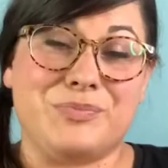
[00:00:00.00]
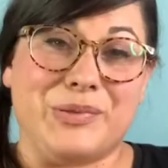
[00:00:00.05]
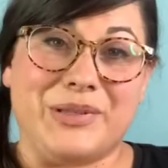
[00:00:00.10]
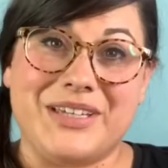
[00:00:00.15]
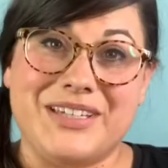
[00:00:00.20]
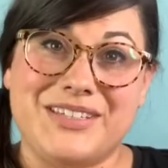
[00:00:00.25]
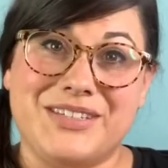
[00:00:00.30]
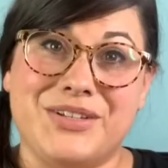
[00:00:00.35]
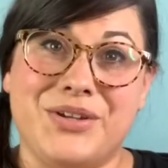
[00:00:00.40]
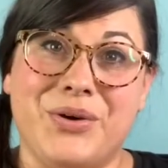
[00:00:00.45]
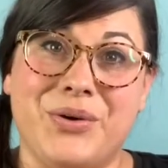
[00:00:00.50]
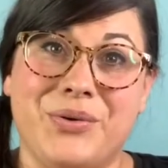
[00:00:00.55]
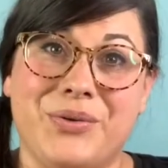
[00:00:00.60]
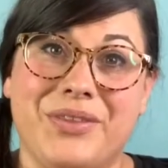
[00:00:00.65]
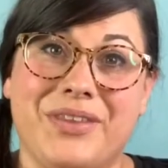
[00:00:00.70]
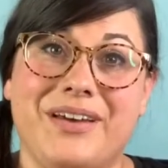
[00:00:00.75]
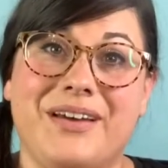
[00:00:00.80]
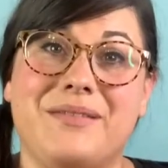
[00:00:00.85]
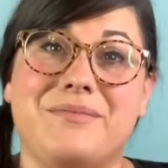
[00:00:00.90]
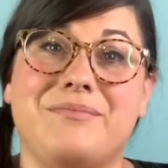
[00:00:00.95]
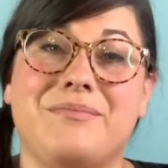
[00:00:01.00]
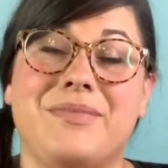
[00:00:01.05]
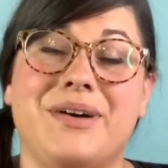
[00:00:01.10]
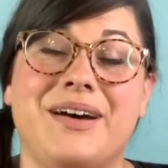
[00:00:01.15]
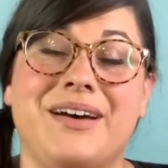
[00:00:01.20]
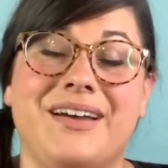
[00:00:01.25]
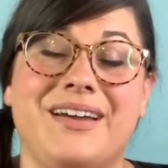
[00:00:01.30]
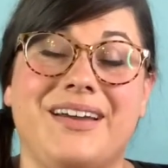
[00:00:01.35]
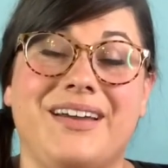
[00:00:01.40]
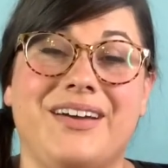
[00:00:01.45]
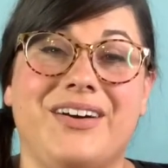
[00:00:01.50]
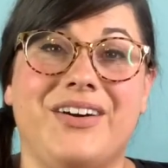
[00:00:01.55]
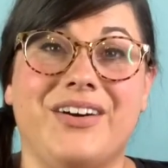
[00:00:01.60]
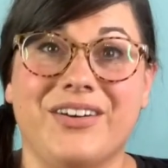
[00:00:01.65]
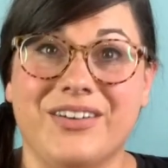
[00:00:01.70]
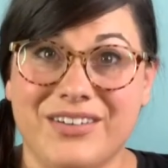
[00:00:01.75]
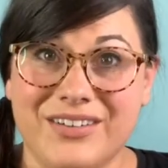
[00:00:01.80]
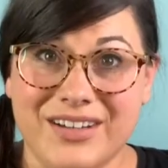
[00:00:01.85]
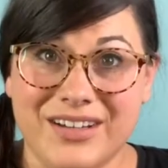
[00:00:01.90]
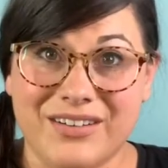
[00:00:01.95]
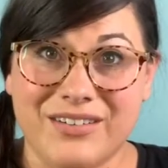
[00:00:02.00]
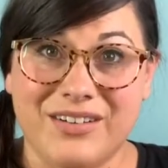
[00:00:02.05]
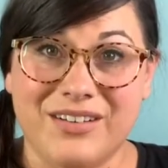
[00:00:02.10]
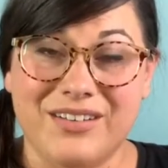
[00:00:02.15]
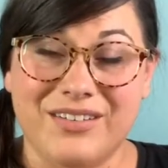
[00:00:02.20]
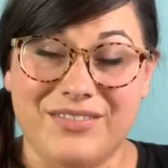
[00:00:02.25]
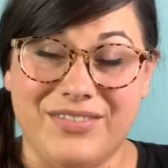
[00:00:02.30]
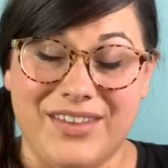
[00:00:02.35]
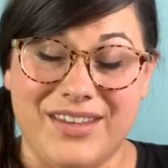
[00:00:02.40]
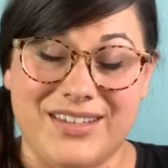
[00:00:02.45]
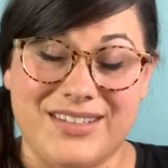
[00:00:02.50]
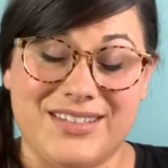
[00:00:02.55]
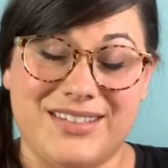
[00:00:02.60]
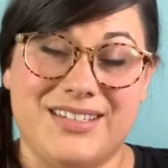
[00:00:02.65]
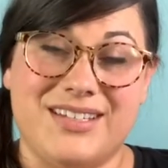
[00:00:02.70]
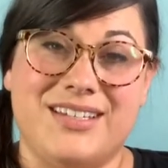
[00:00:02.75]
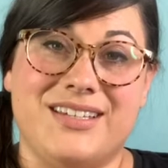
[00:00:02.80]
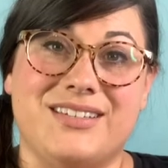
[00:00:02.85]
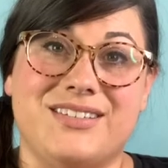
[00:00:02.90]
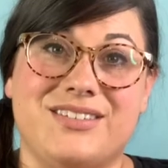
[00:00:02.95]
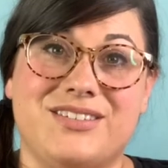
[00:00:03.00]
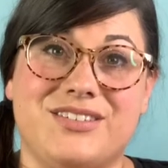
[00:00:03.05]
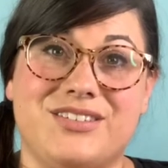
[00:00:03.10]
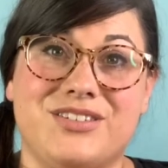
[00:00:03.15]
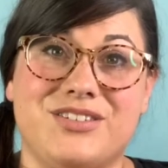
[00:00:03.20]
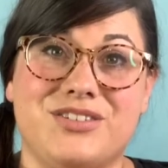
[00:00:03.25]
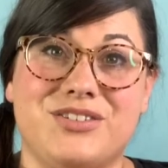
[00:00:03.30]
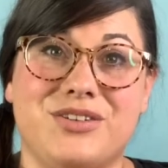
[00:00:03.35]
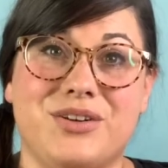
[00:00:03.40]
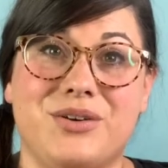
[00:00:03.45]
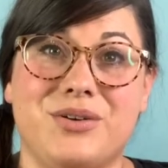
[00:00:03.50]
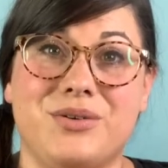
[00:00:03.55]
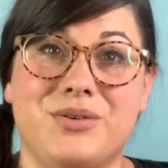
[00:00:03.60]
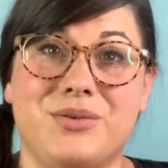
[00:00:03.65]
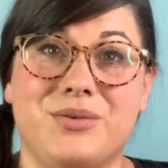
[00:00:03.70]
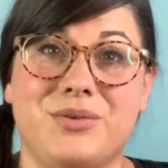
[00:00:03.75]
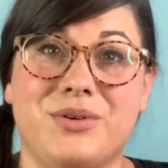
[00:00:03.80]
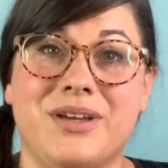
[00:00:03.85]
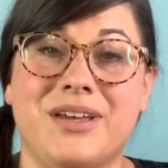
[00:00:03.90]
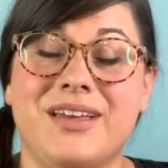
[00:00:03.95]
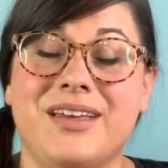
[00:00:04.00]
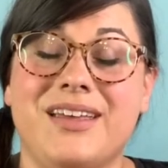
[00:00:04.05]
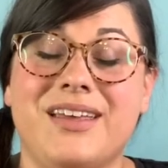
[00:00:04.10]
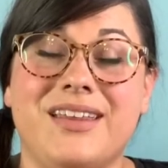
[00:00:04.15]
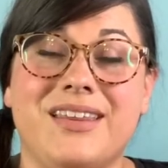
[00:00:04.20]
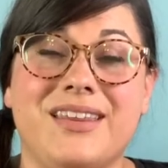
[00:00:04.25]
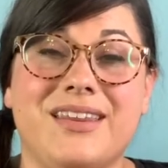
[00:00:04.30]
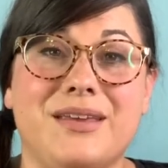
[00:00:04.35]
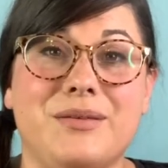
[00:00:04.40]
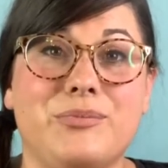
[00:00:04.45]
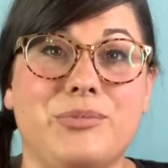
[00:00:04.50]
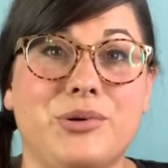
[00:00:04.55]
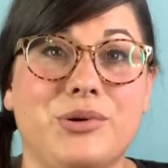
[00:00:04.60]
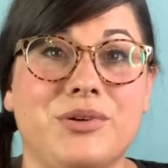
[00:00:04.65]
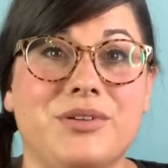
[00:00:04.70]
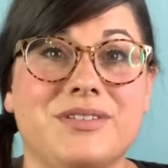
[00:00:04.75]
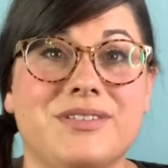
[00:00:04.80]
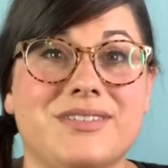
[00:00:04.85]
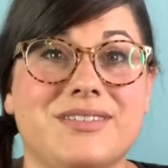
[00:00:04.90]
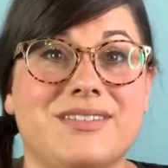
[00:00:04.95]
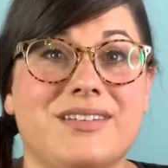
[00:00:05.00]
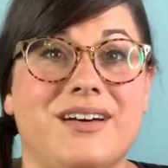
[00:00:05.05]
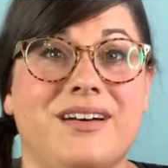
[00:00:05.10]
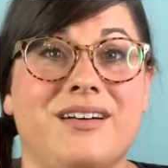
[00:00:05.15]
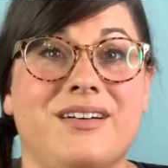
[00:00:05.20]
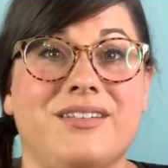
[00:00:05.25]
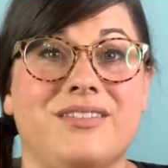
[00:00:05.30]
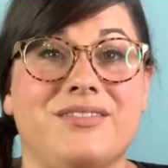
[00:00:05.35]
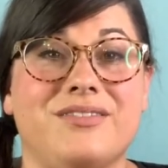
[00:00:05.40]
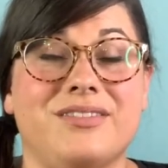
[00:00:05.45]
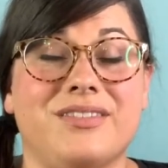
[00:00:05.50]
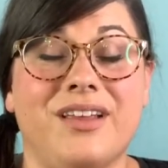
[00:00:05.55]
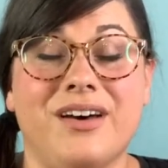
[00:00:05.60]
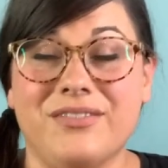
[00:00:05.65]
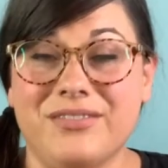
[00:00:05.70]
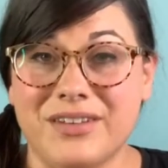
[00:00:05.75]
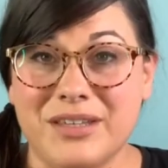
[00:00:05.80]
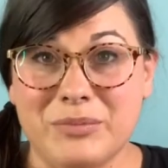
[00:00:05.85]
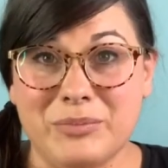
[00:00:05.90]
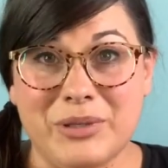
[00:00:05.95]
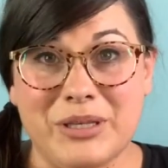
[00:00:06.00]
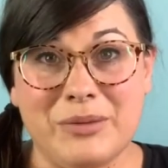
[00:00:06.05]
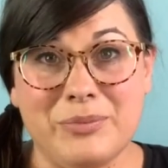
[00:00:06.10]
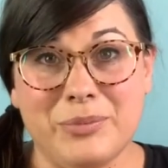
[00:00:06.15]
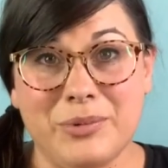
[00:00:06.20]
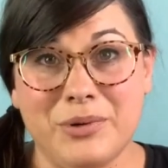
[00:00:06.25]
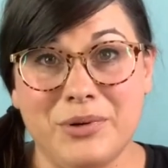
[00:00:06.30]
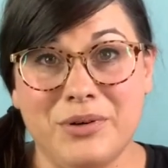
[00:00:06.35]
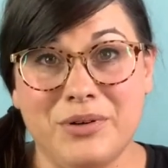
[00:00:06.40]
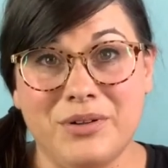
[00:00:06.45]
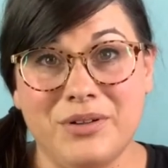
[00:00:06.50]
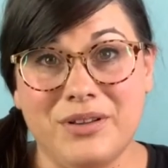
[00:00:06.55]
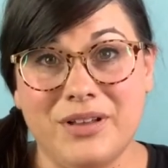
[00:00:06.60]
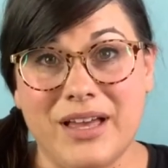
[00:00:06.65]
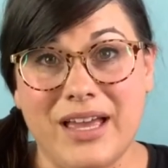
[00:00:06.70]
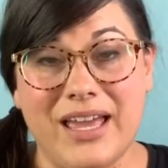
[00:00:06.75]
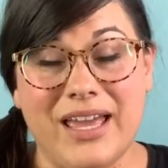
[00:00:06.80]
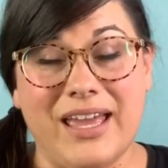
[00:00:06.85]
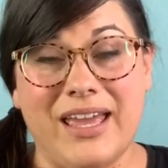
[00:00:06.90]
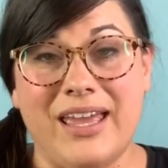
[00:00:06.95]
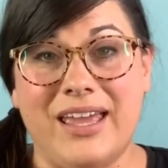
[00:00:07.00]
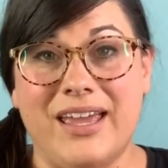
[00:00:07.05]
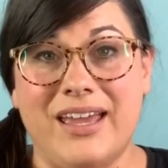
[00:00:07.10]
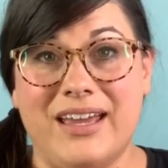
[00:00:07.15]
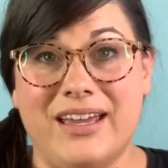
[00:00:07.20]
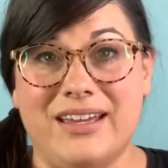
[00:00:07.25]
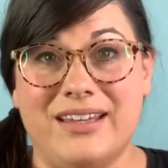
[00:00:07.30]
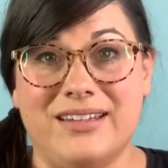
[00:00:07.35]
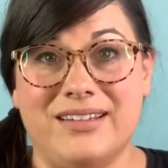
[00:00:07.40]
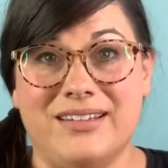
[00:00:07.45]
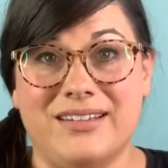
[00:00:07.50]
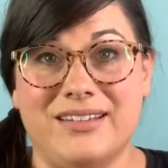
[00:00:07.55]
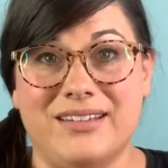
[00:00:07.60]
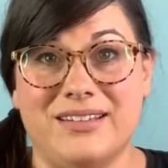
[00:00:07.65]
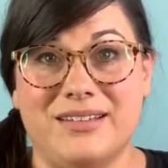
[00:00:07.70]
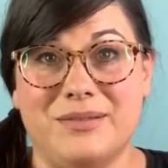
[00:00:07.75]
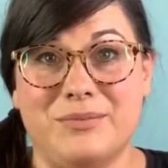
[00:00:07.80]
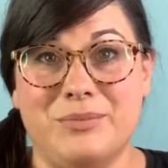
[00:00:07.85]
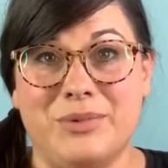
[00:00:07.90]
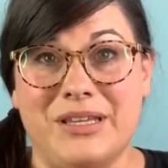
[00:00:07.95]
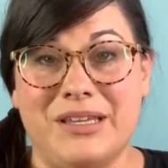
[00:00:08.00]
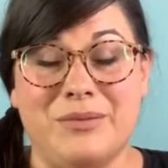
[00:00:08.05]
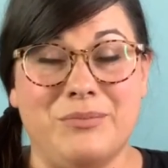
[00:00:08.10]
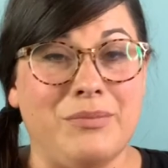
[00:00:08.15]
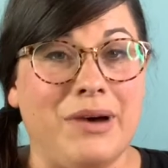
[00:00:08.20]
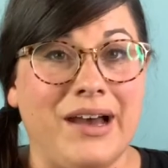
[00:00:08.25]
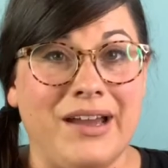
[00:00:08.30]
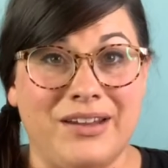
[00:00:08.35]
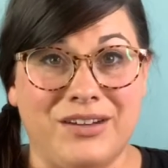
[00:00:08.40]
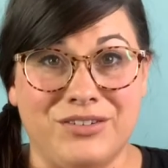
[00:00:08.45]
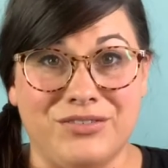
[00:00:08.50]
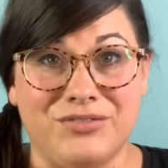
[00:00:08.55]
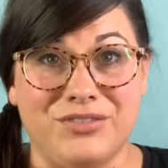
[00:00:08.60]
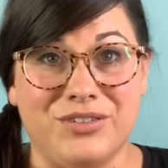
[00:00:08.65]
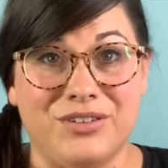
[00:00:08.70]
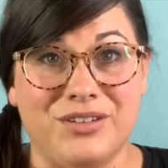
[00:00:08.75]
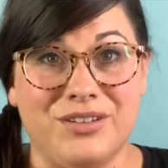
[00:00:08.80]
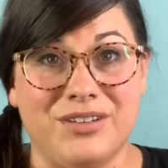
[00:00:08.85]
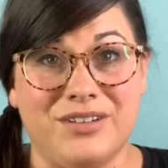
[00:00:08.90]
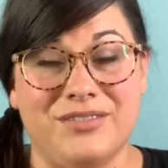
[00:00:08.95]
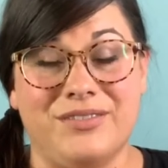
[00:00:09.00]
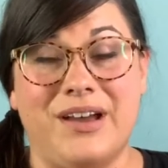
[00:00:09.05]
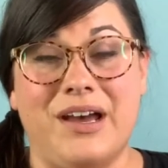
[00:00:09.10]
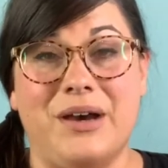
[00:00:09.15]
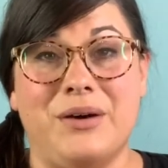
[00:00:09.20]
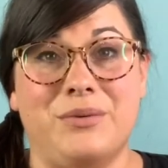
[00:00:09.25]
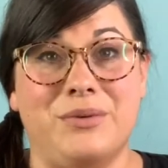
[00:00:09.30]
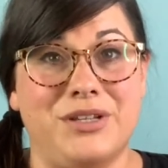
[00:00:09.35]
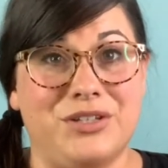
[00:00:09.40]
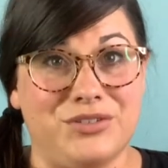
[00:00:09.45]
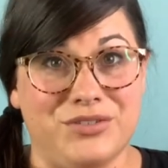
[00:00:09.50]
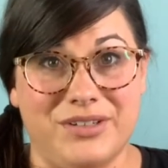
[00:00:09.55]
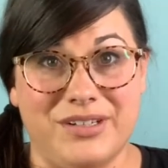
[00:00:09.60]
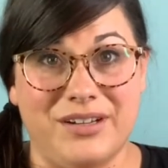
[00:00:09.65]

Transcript: please know that my heart in all of this is to show the importance of loving people and being mindful of how we treat